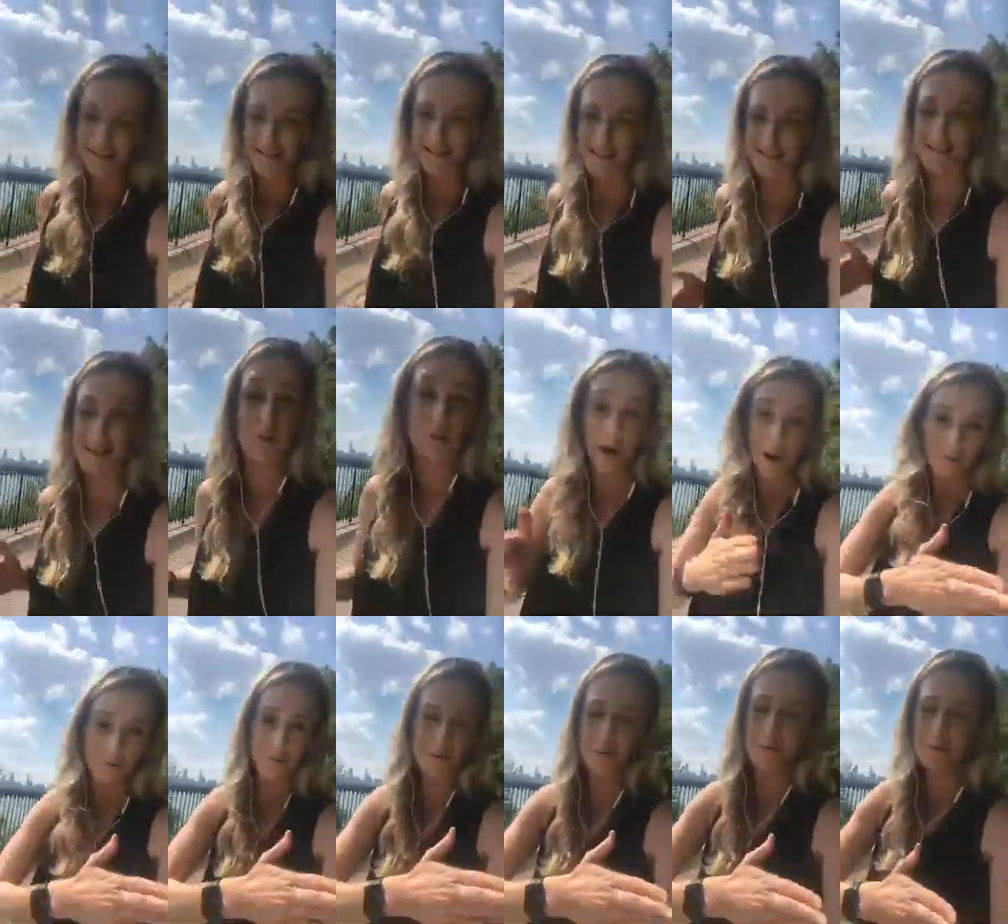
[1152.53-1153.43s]
is a
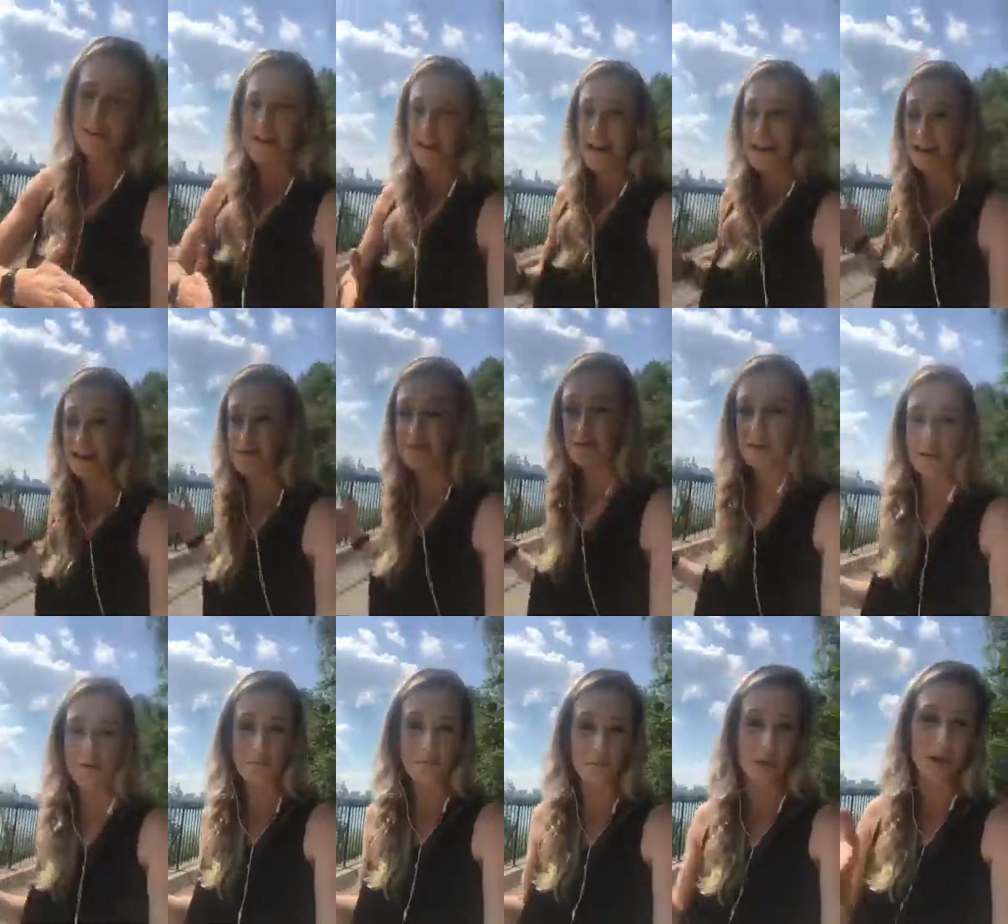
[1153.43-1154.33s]
problem. An
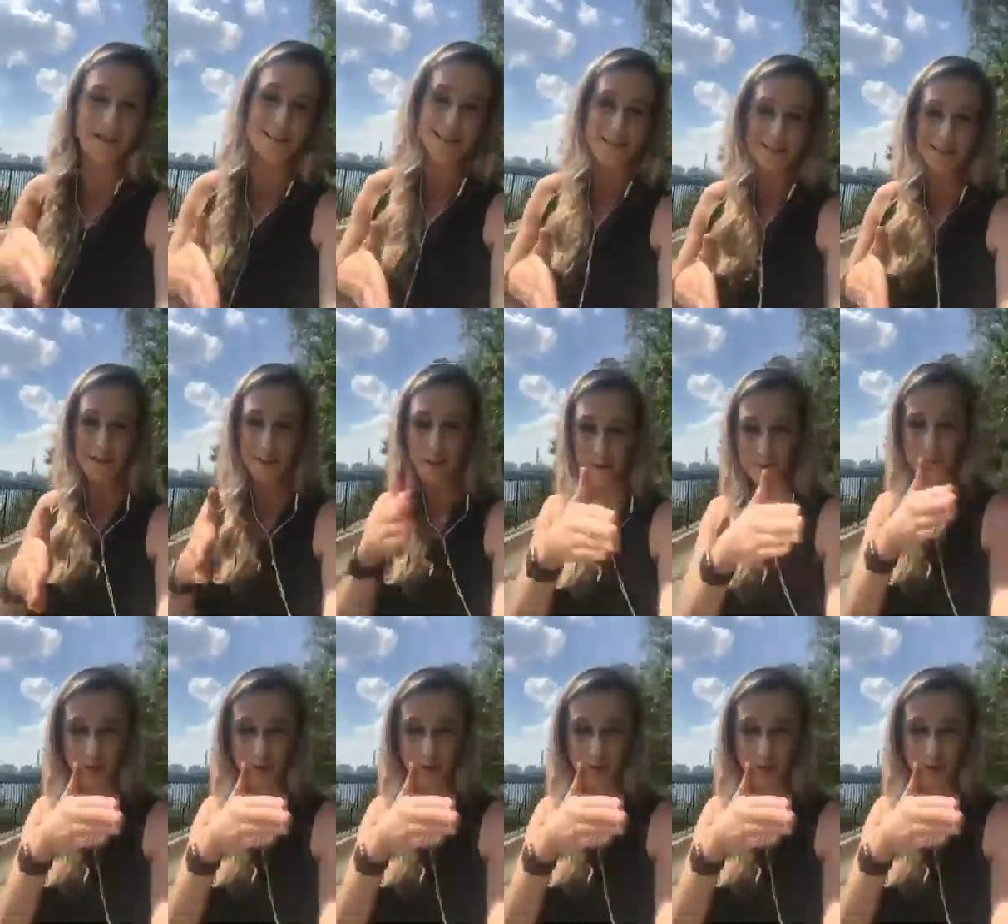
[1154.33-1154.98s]
event plus no